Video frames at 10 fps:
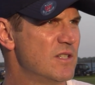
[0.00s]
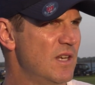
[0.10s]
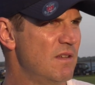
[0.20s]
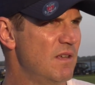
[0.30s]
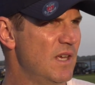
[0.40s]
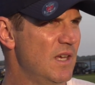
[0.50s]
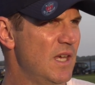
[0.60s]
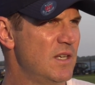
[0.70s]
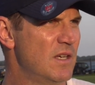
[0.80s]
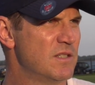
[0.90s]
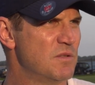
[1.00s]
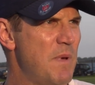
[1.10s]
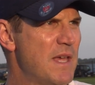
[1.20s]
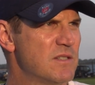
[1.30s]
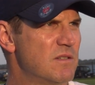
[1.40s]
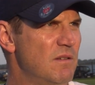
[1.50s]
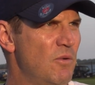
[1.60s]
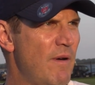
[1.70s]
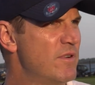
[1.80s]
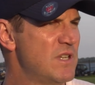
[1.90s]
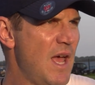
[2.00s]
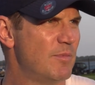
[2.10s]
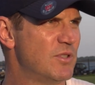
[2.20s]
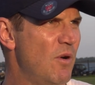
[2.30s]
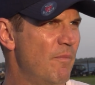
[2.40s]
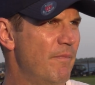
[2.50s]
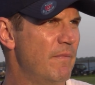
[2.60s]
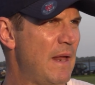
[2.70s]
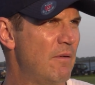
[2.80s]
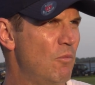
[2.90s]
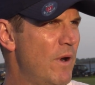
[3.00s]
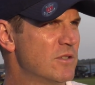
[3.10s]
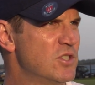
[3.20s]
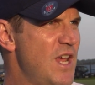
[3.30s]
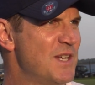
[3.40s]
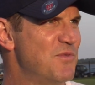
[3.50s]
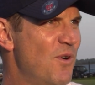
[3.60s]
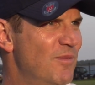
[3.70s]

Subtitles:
and he does his best on every snap. So I don't, what else could you ask for?